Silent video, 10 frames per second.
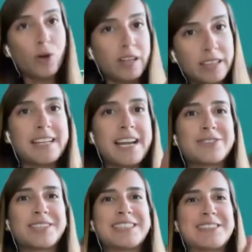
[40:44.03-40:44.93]
the
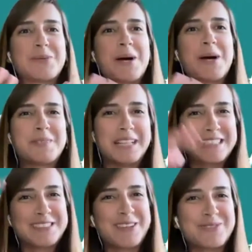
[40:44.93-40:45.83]
elderly as well,
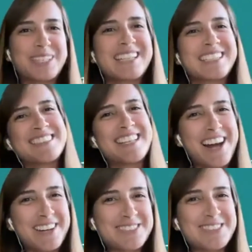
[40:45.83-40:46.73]
let's not forget, because they
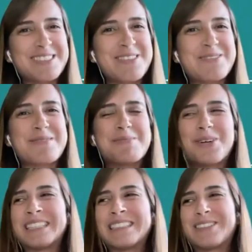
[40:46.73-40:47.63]
also suffer from
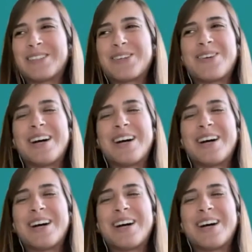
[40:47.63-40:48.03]
bullying too,